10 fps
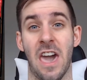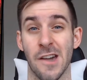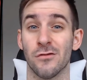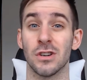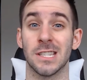
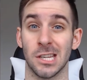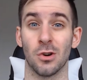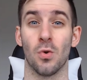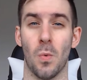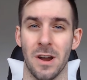every
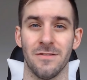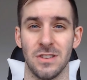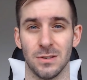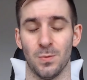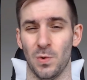single one of
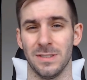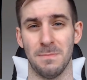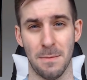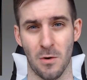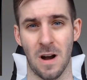these rules
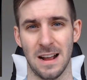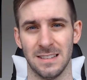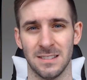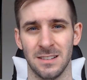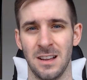
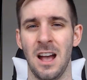memorized.